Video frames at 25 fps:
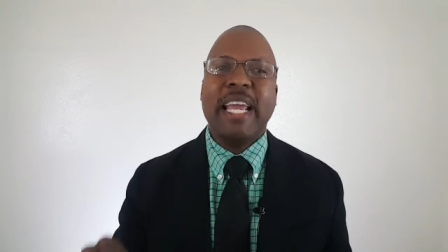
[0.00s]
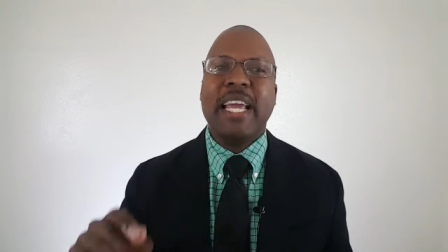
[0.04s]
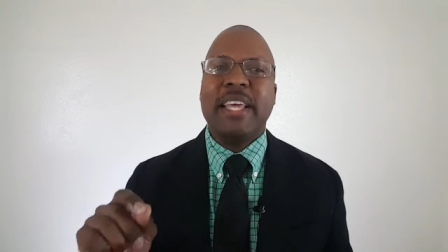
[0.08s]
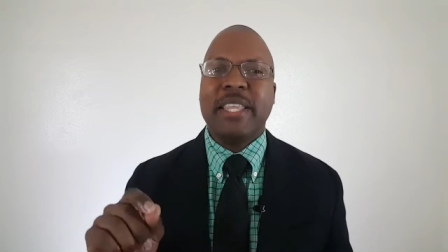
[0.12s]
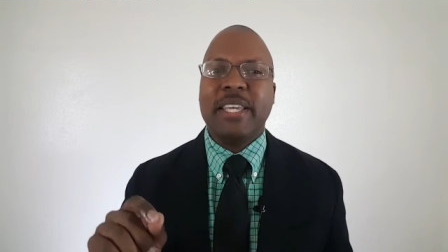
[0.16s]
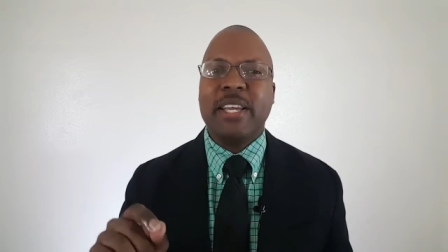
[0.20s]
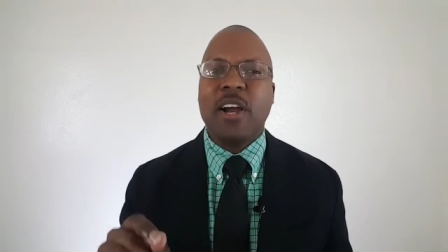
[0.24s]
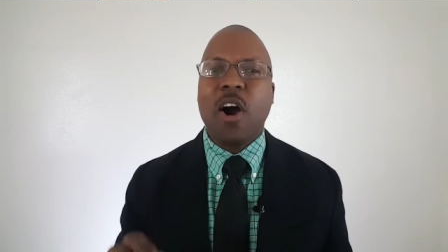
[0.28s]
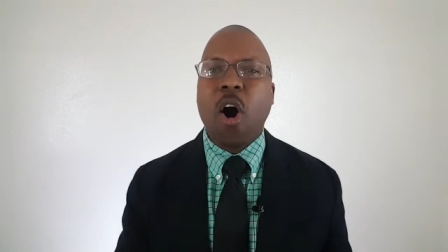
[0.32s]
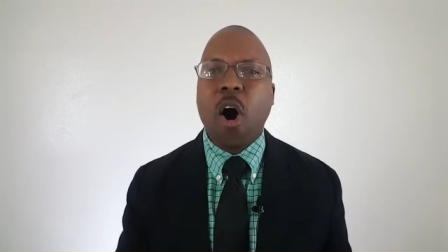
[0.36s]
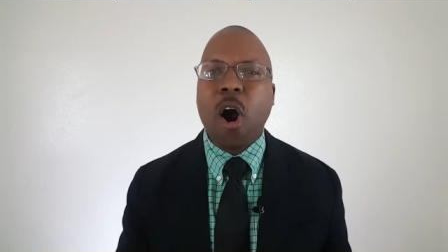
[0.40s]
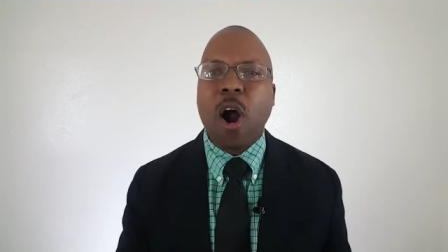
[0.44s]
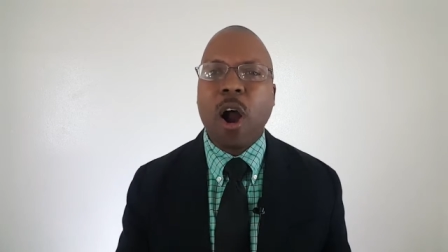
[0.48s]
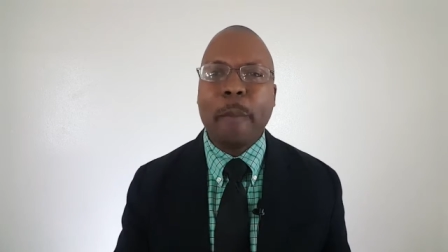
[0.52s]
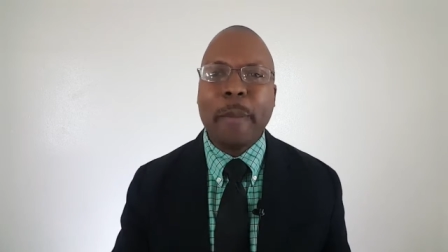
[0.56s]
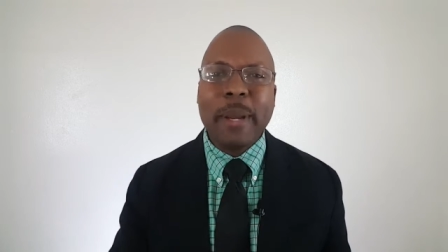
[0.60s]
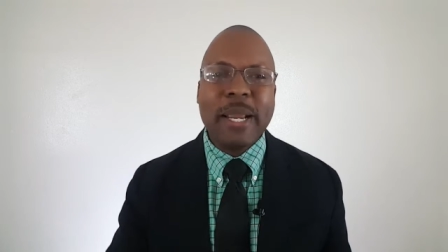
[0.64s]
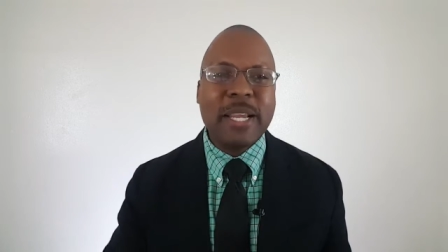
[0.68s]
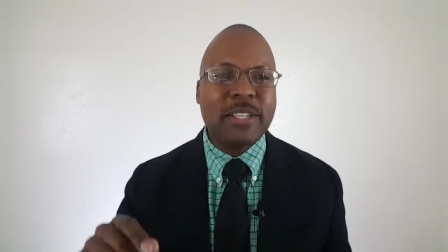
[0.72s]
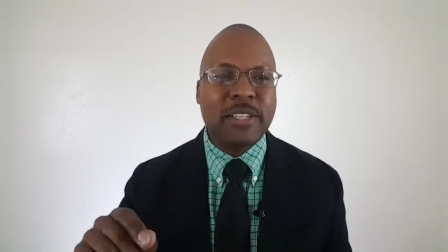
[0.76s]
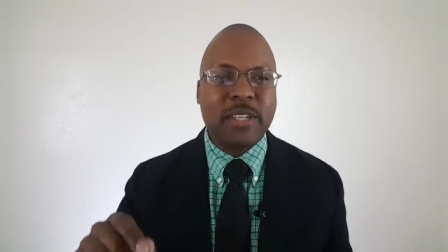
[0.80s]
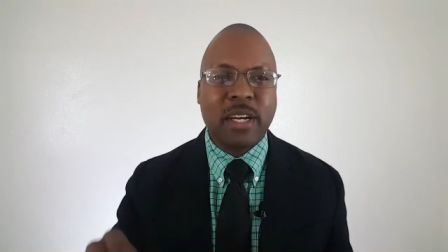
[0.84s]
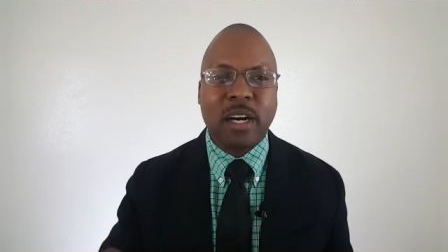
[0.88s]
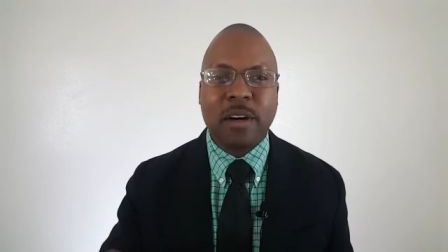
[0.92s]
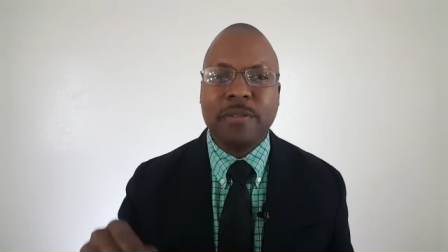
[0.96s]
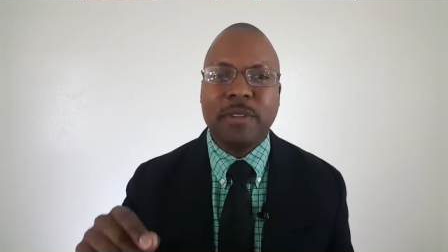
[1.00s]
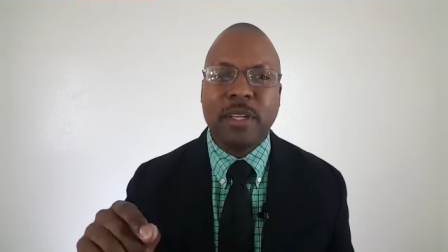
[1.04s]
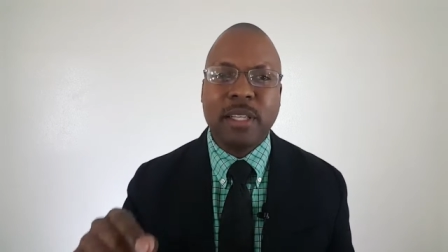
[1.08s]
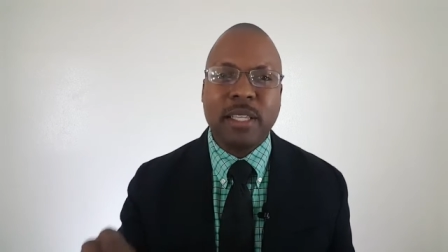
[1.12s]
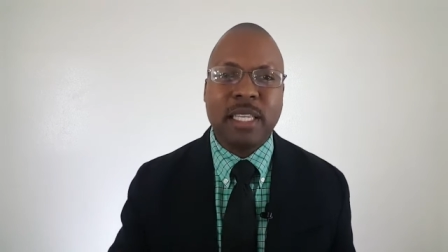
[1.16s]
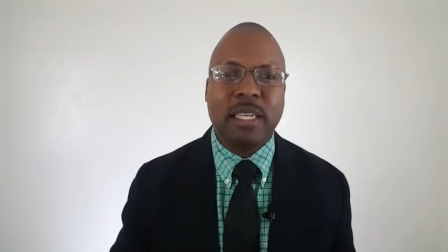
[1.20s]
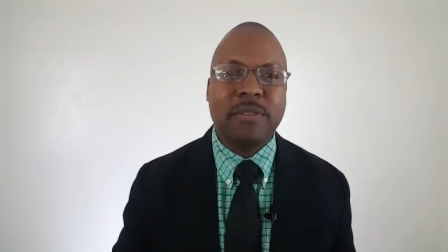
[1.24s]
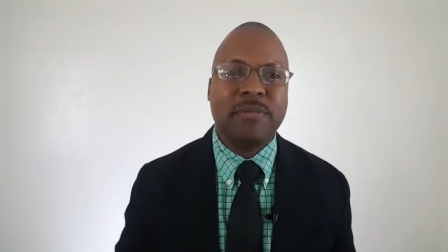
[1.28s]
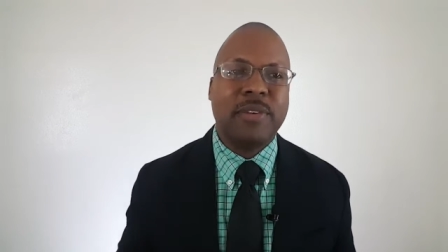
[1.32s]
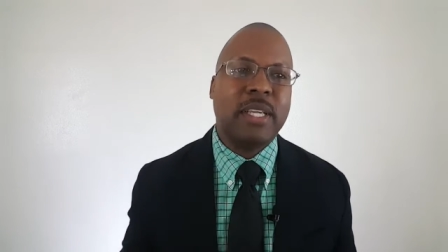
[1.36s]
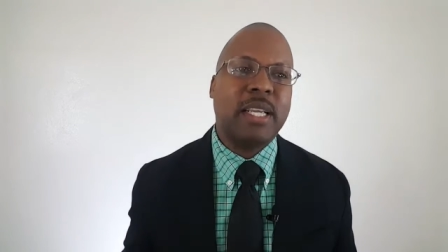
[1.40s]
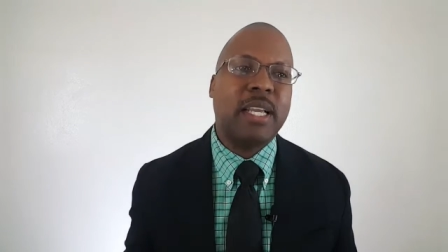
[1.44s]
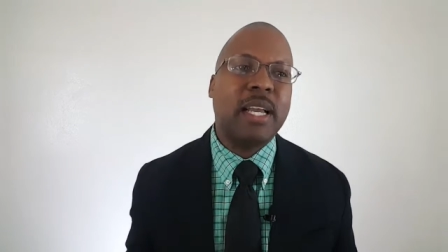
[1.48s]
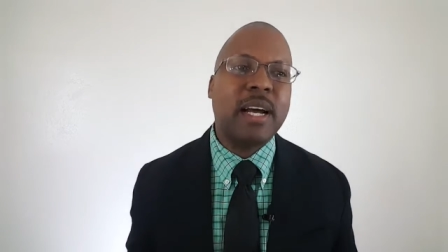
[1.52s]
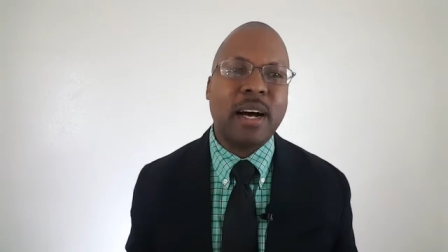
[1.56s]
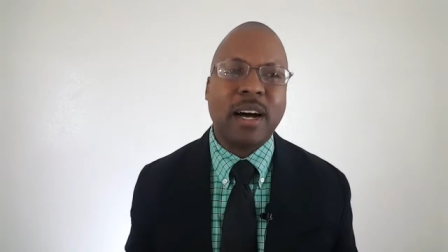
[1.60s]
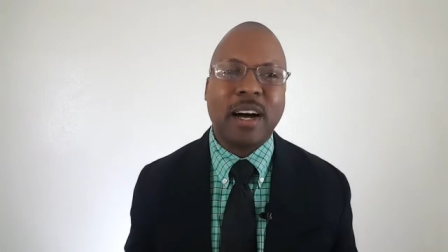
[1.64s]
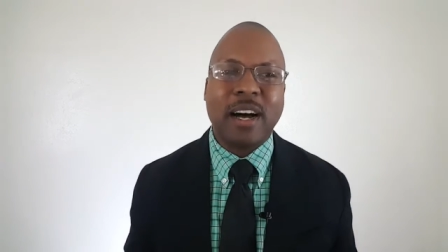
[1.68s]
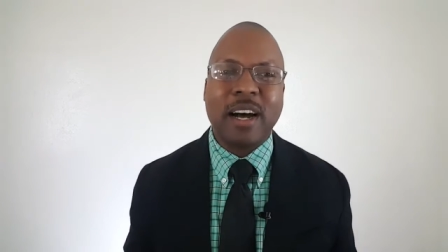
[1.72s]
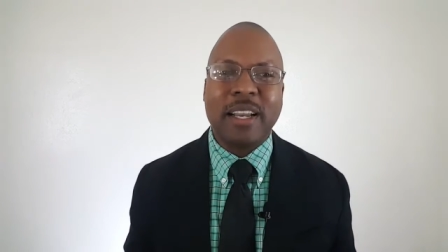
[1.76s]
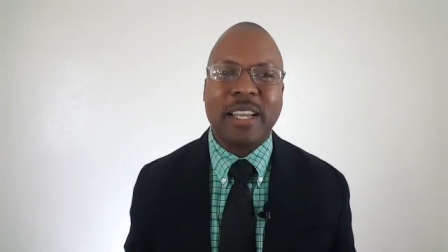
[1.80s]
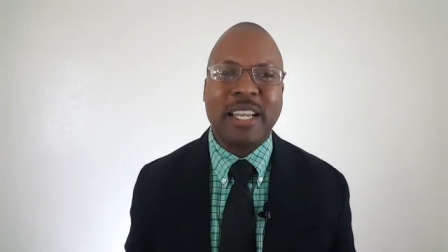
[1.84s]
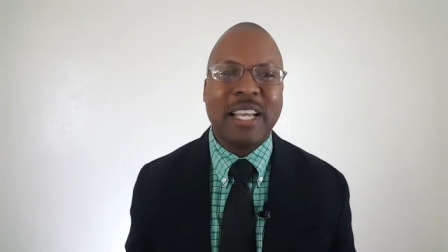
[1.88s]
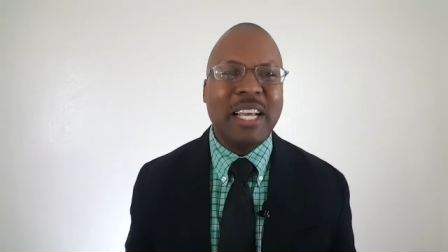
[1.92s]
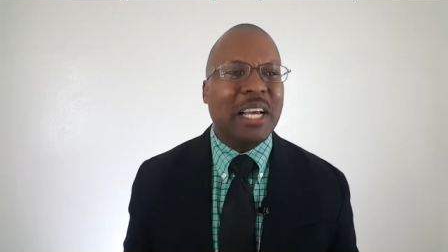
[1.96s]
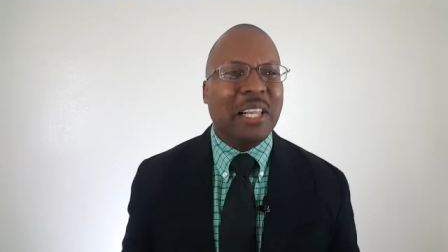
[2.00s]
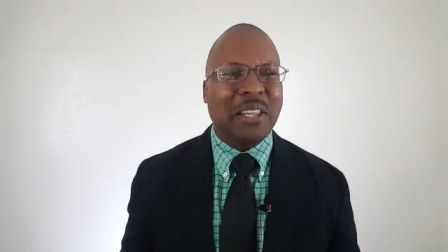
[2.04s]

the armies of the living God?